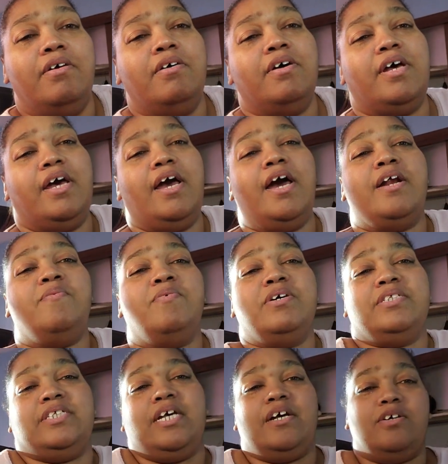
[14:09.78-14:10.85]
Okay, I don't
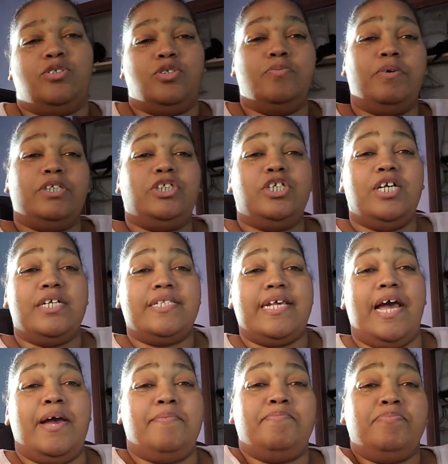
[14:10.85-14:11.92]
want to take up too much of your
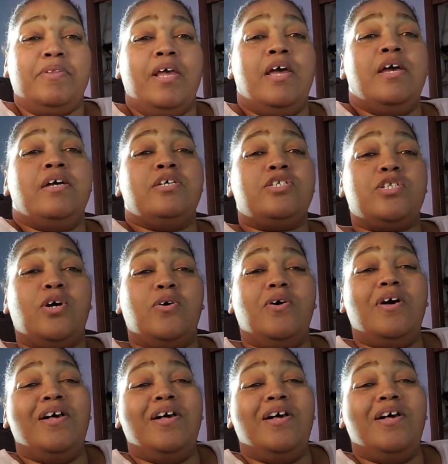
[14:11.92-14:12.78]
time. So...